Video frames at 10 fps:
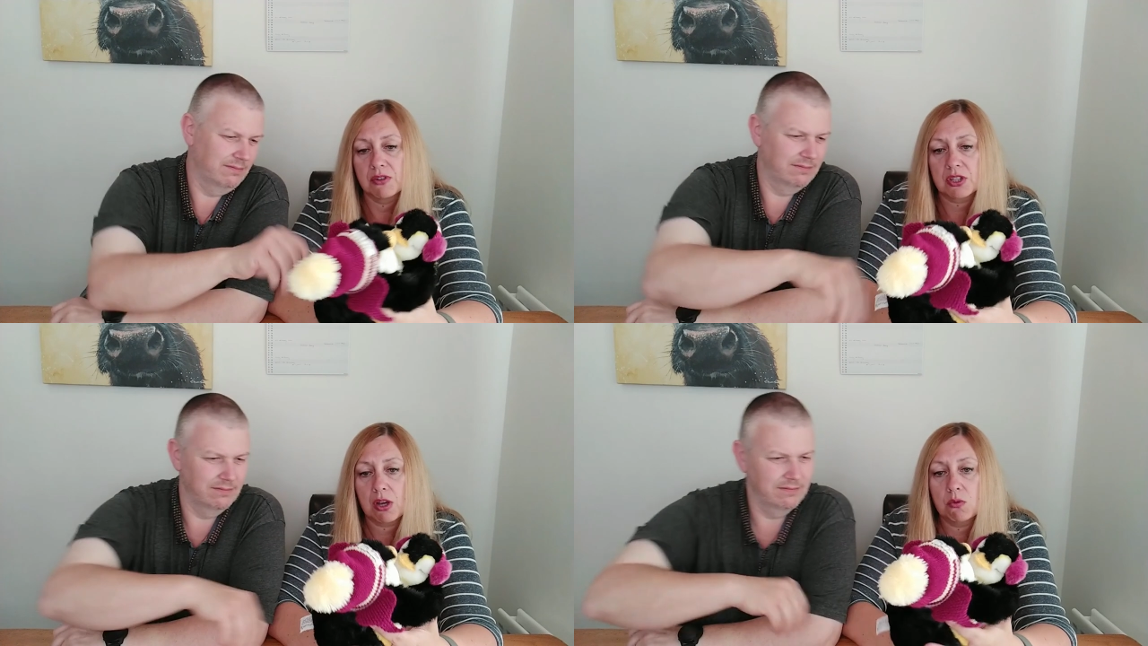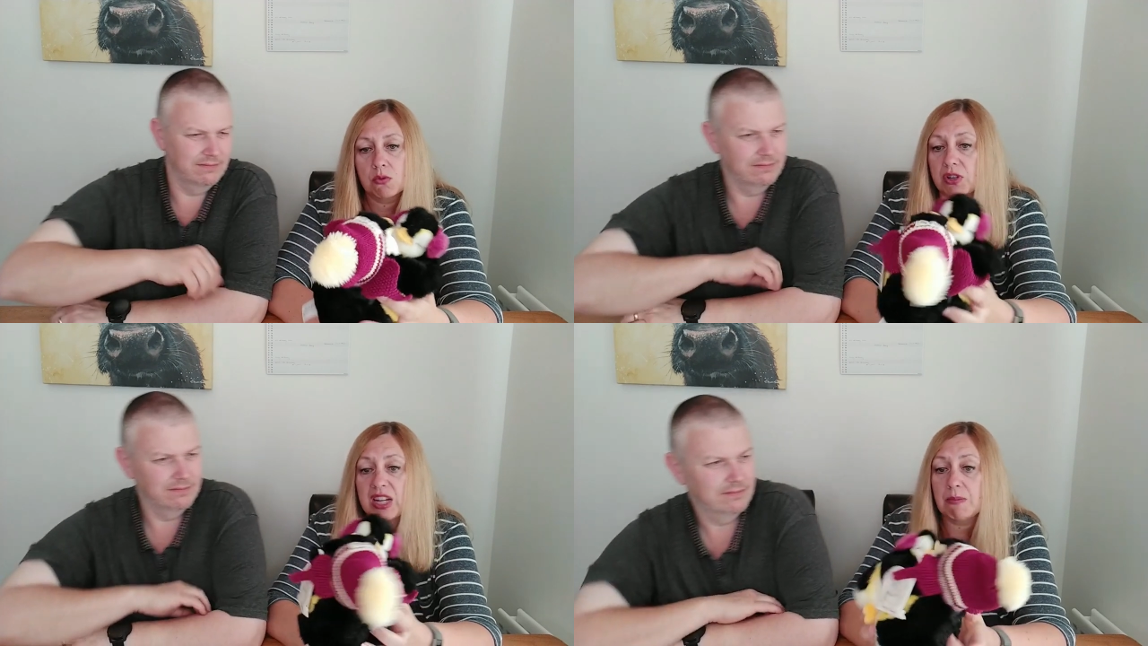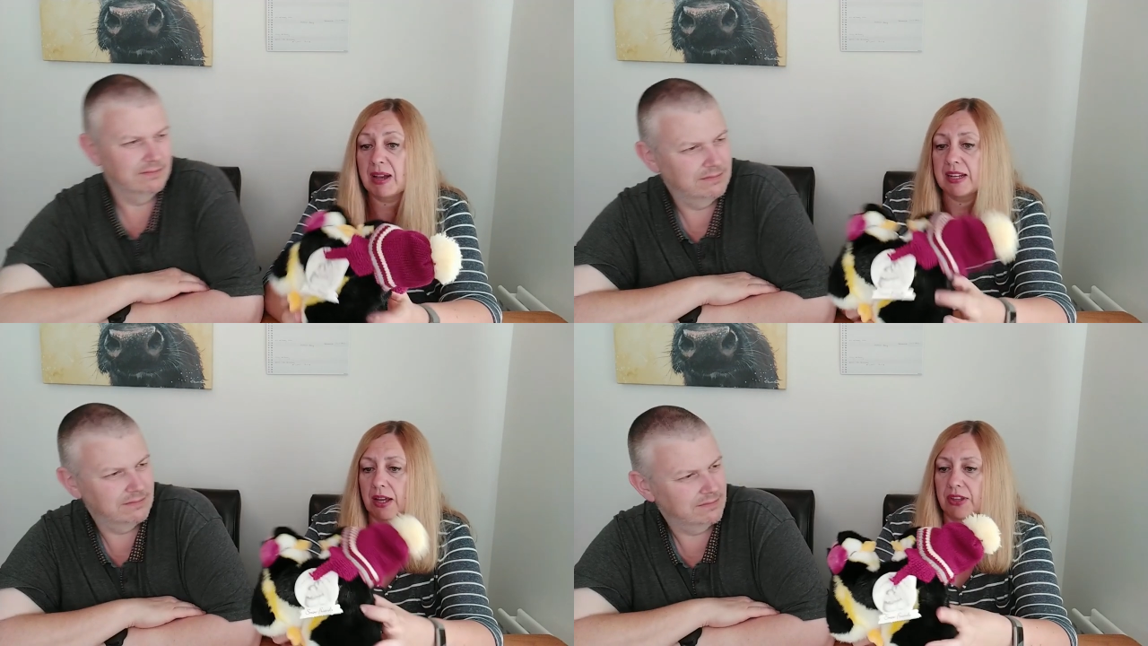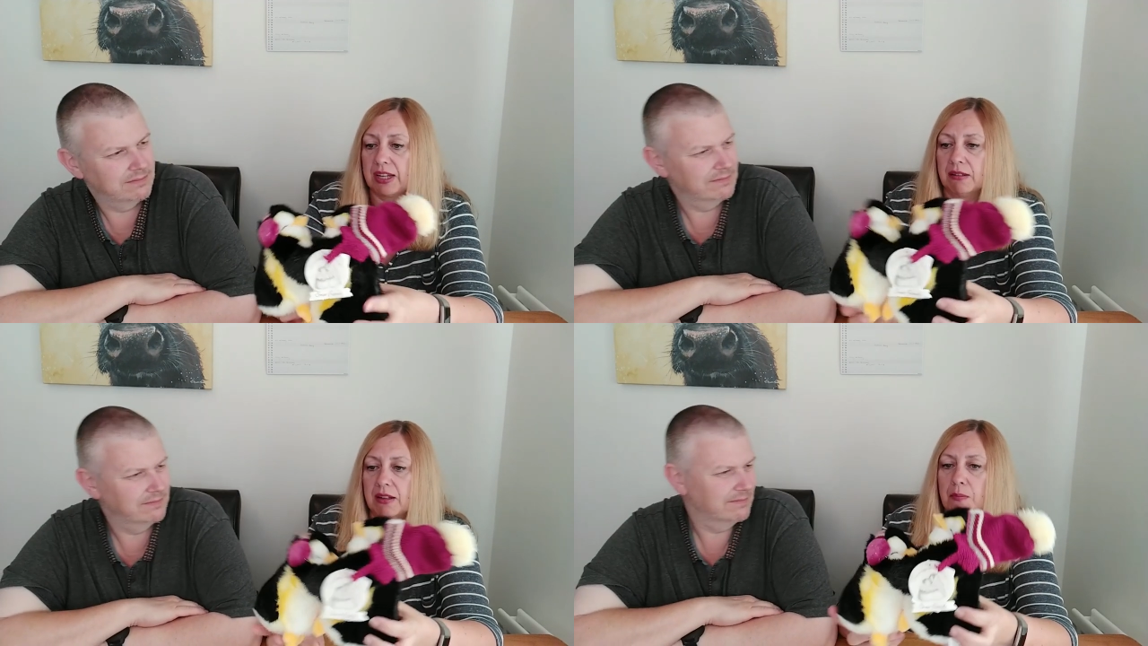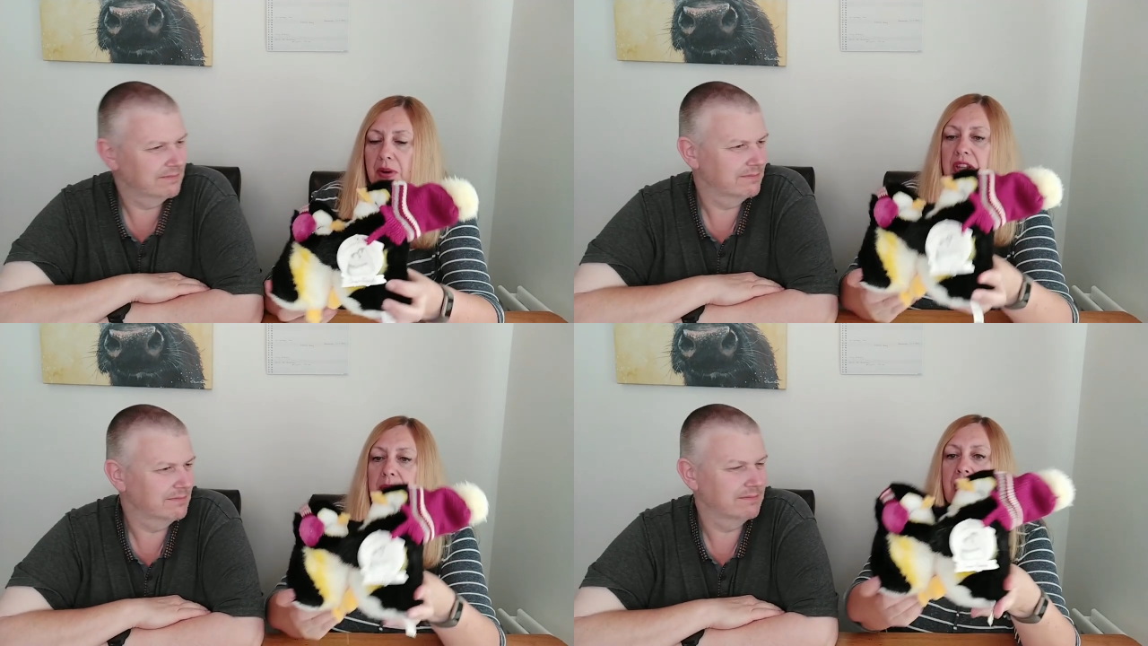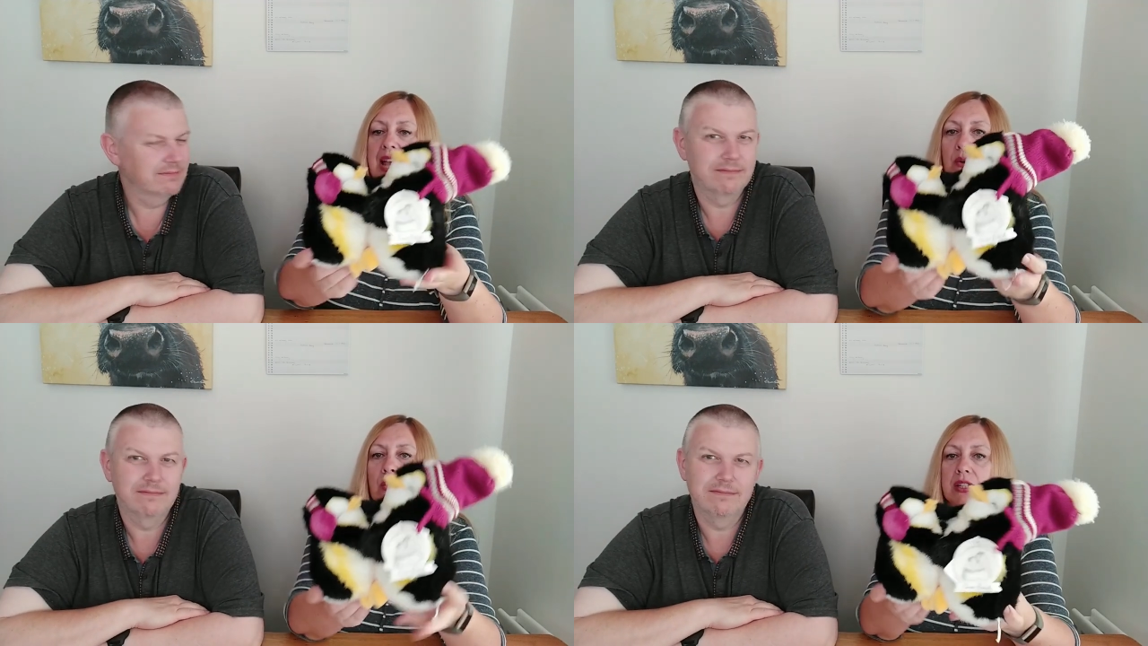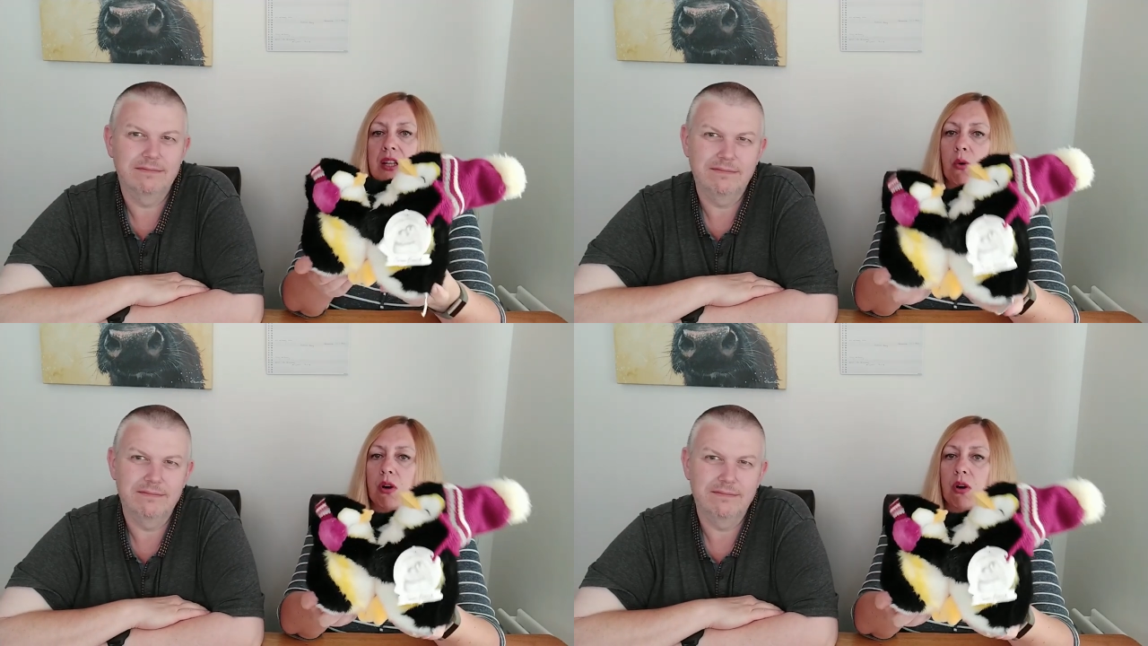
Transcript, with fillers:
Speaker 1: over sold on eBay, nothing. But I think penguins are